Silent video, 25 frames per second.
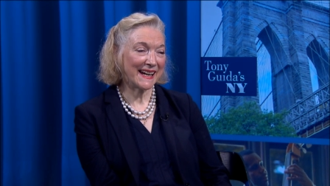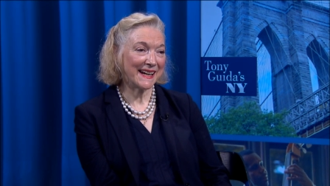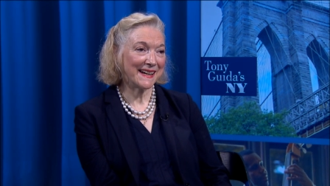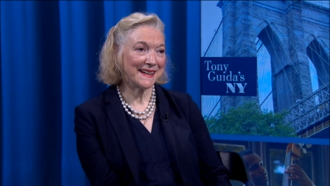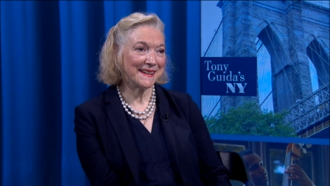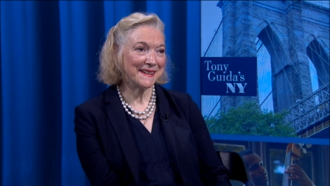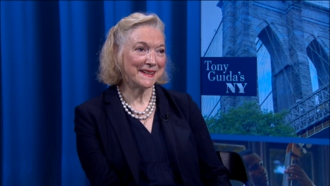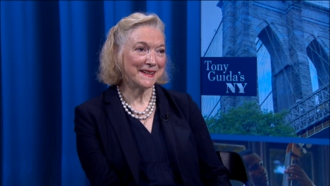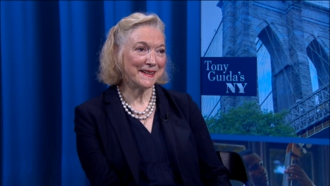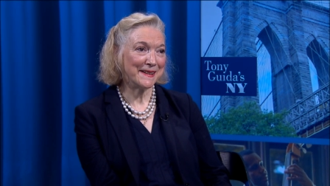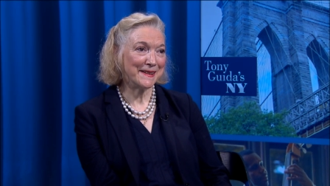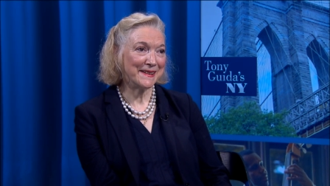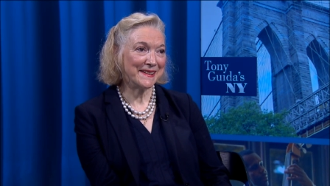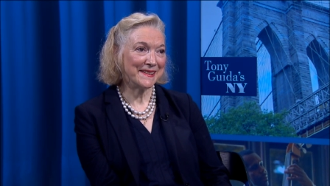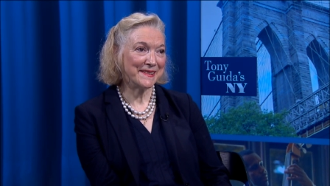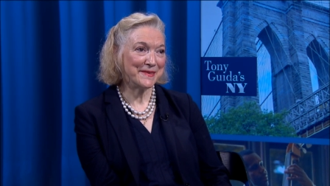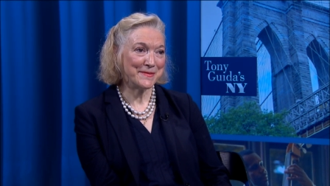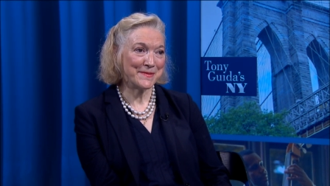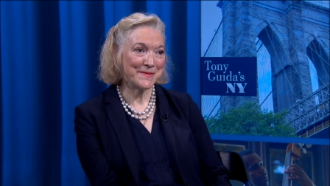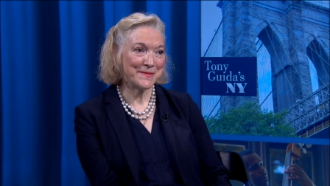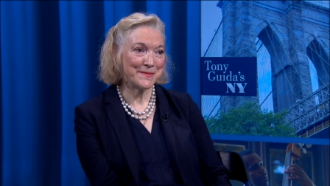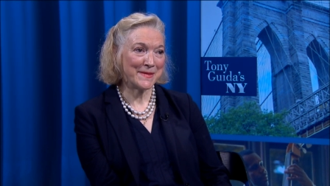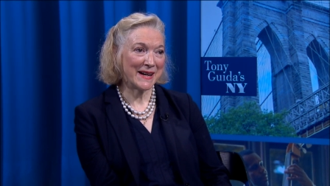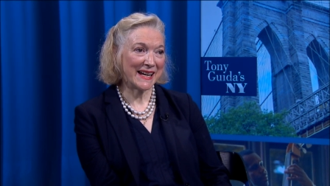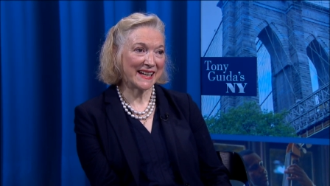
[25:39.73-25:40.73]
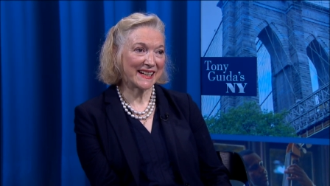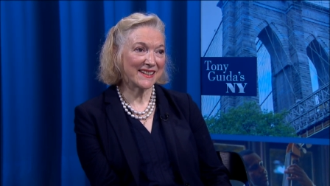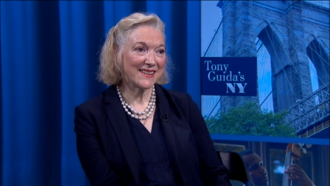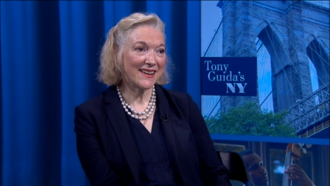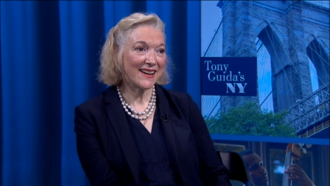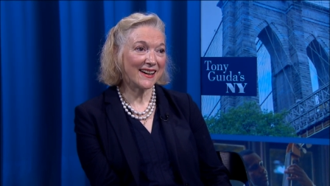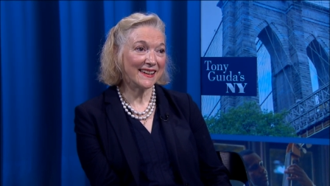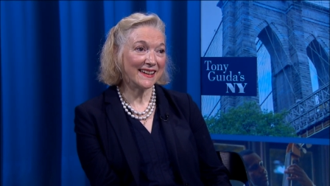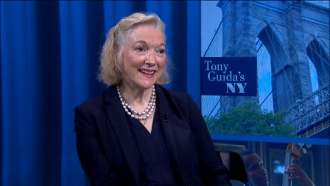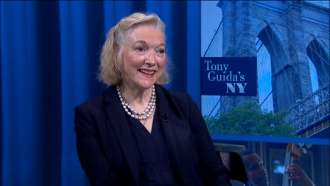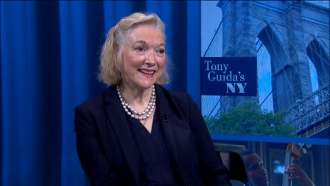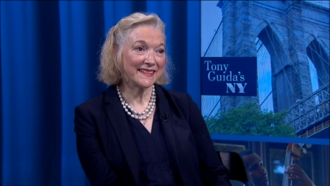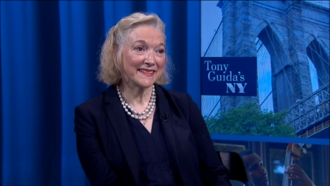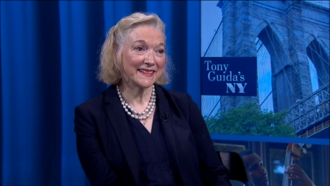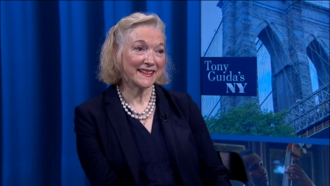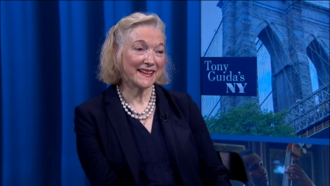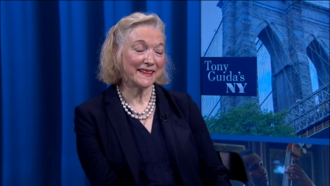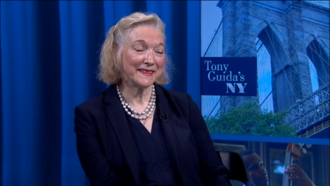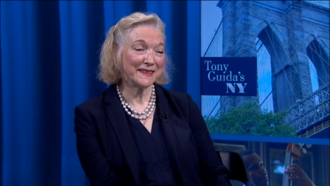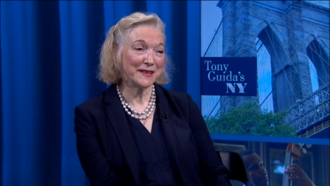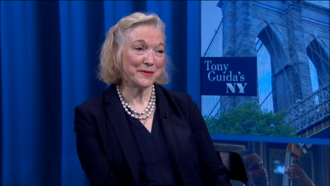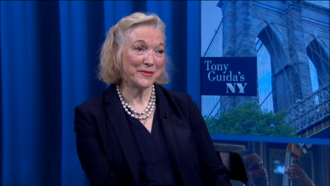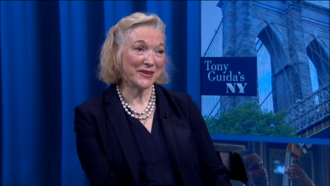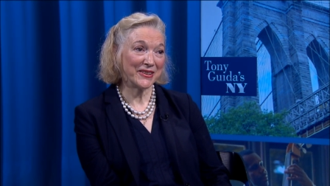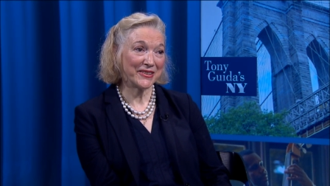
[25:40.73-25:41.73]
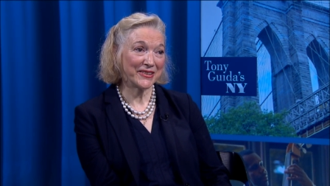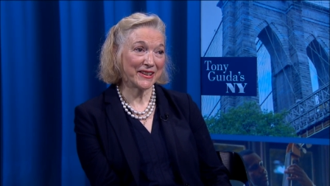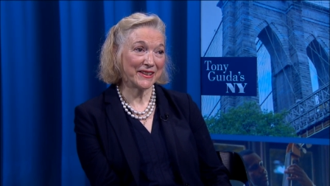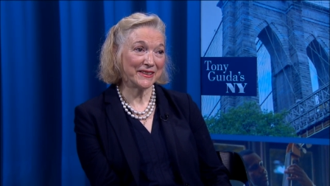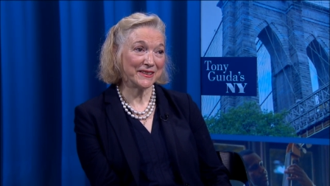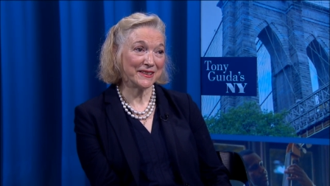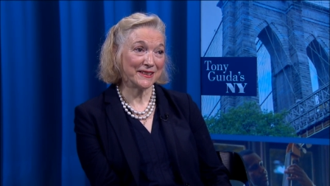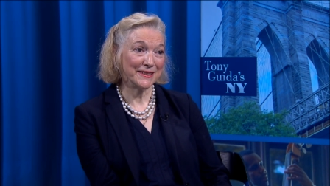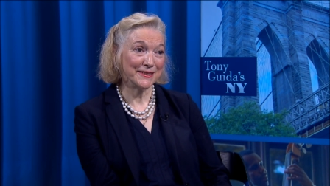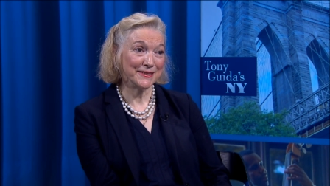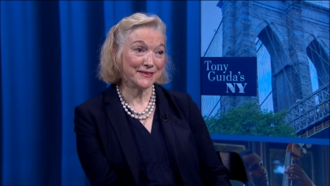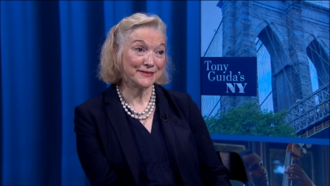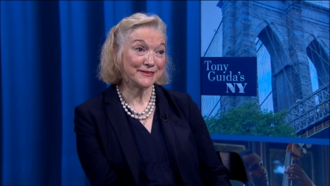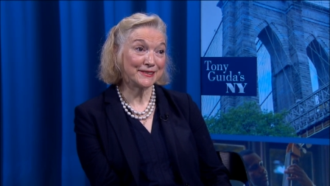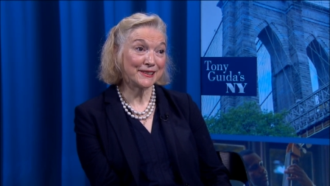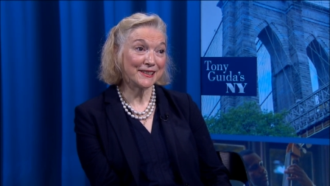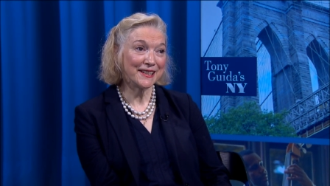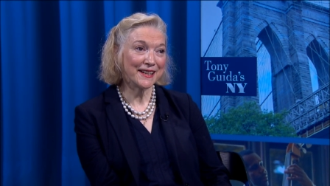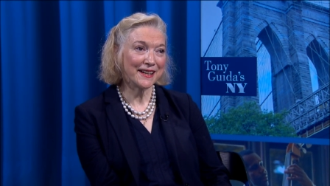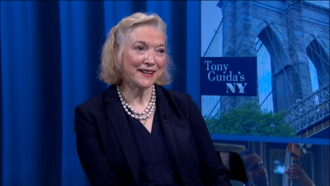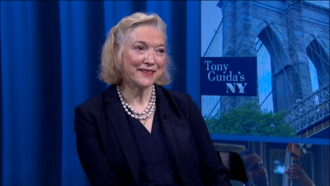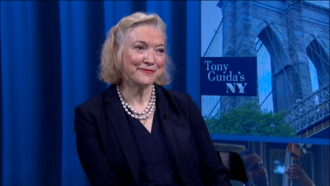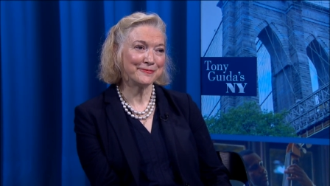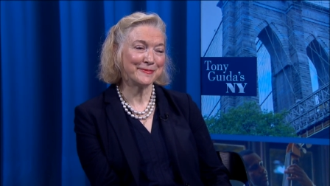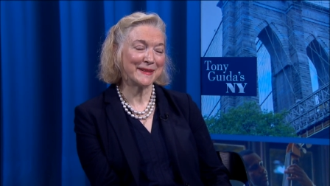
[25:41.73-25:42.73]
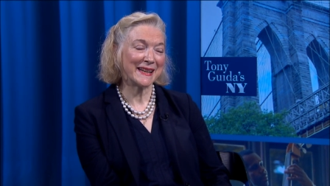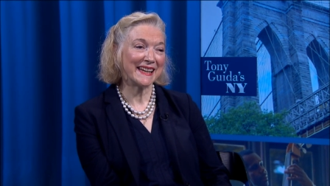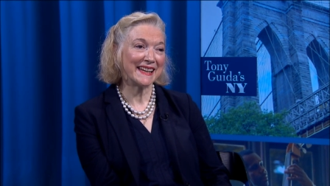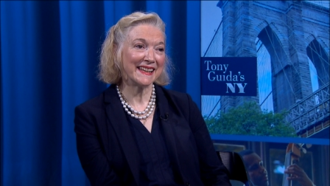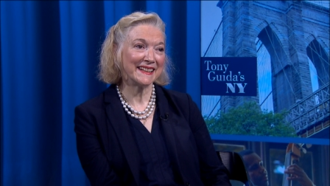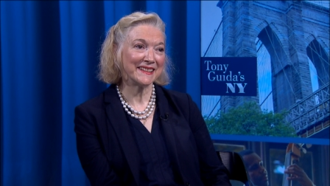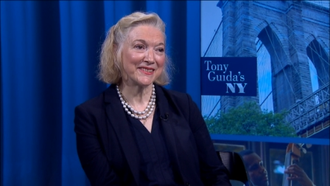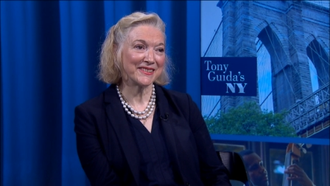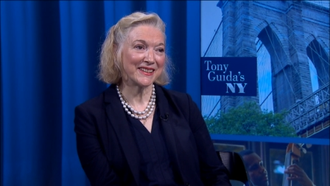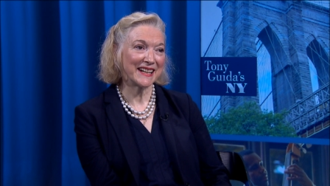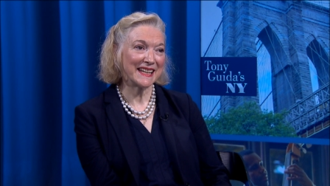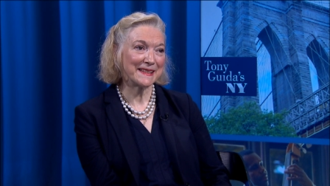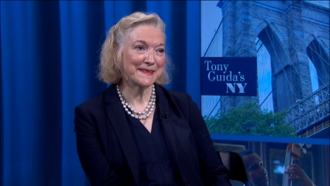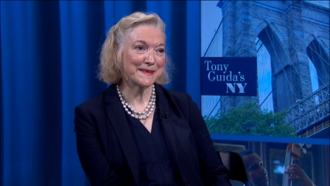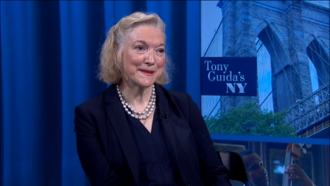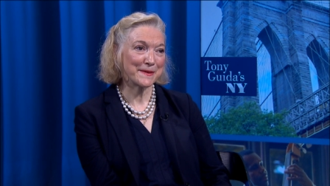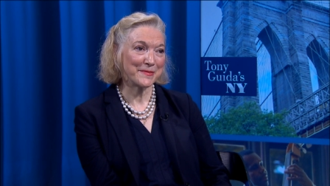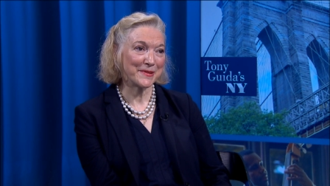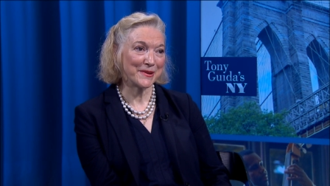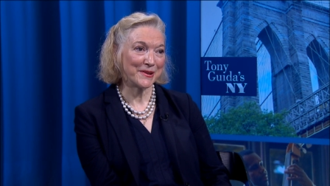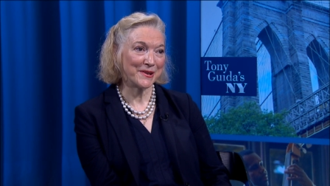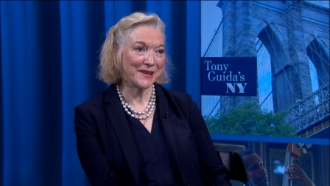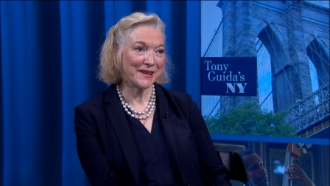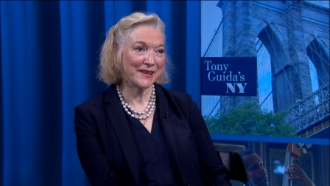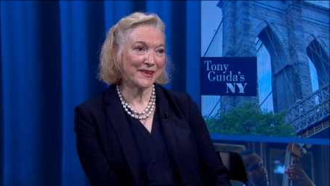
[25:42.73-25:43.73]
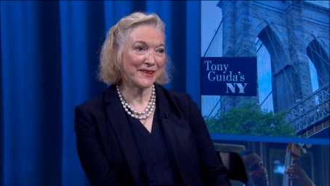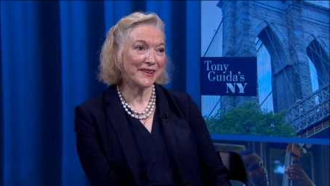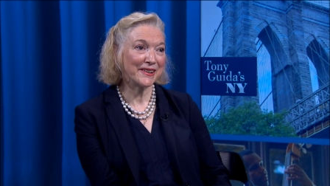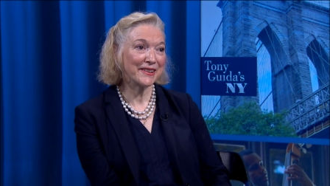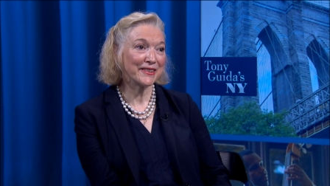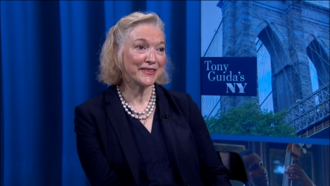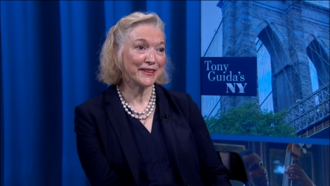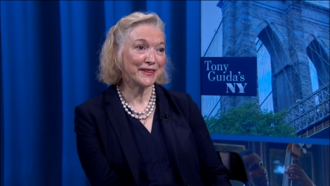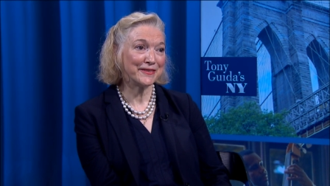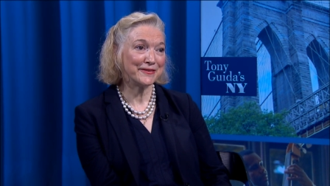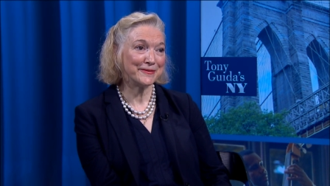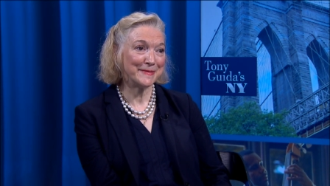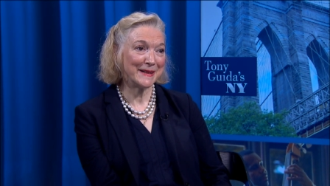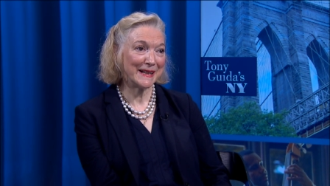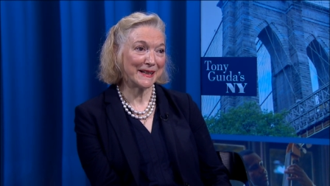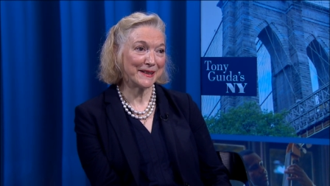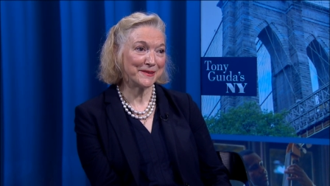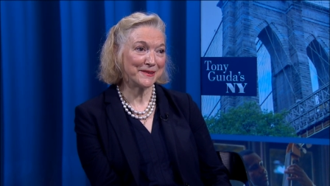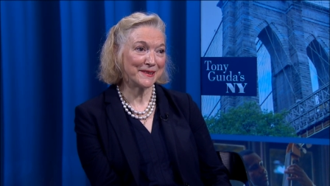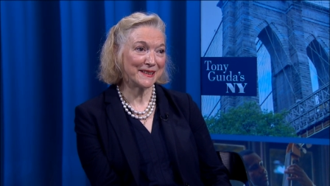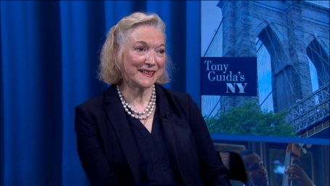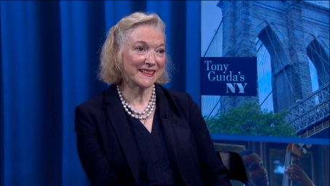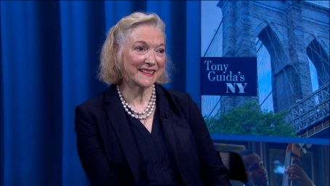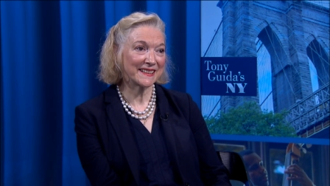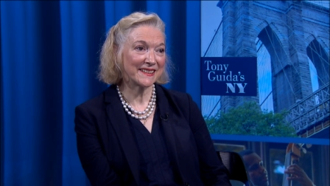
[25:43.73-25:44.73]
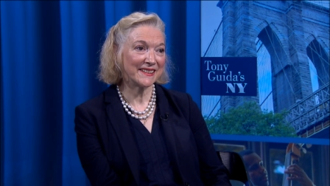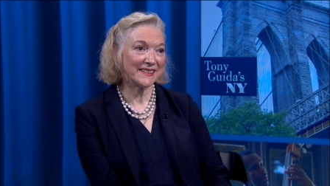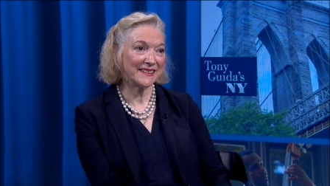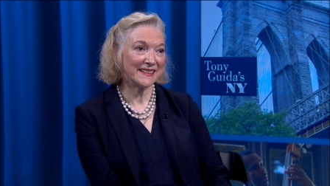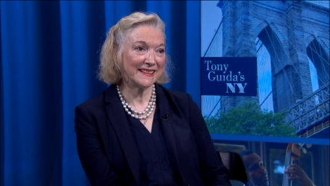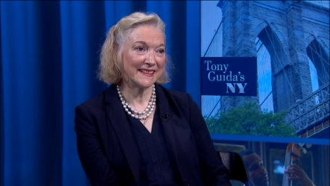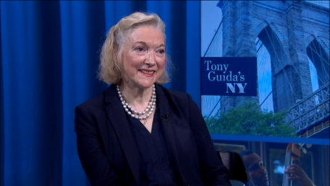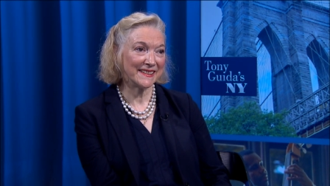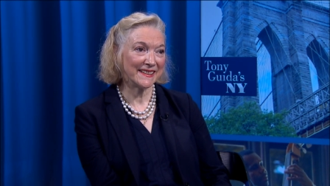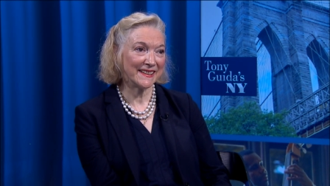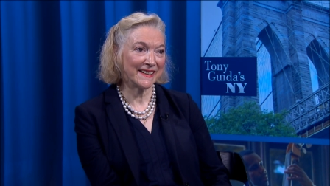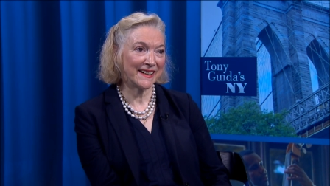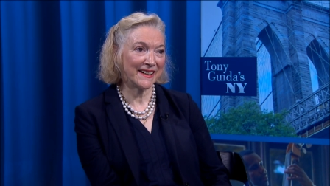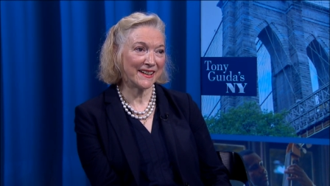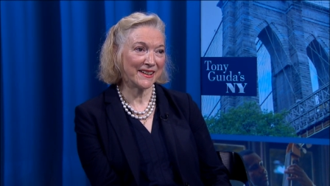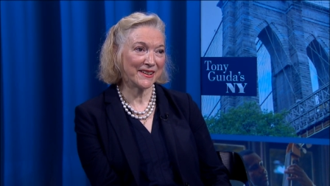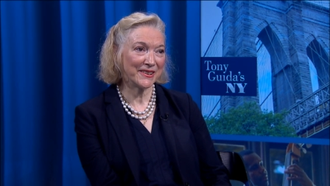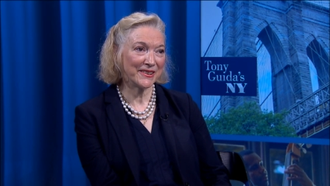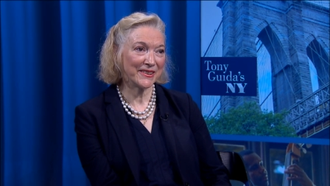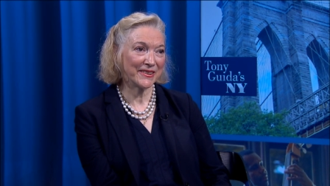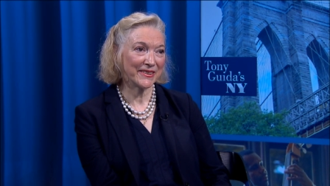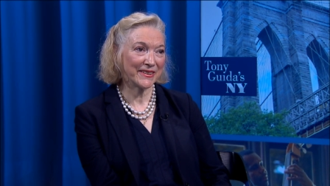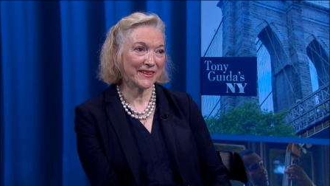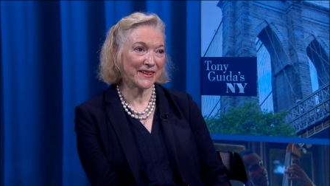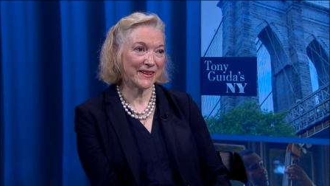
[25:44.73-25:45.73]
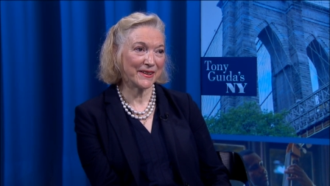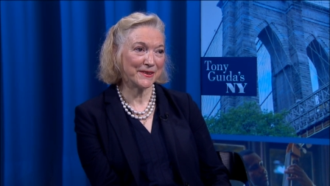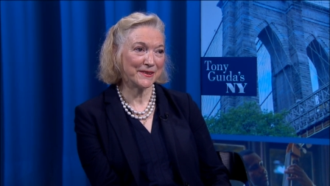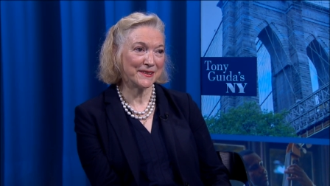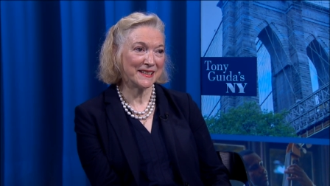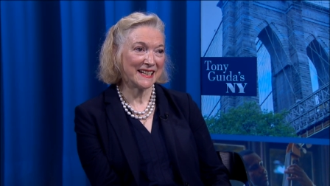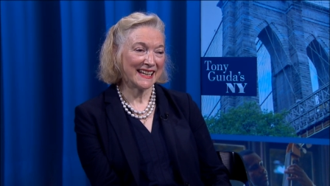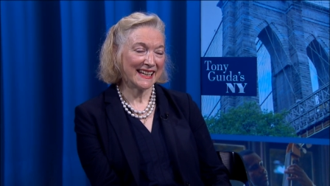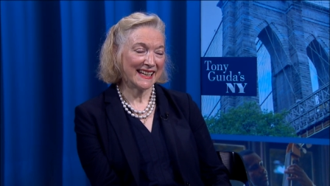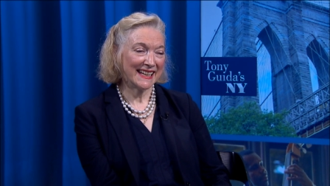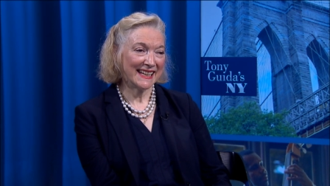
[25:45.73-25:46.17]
My colleagues at the Musée du Louvre have been great supporters of my work on Leonardo, so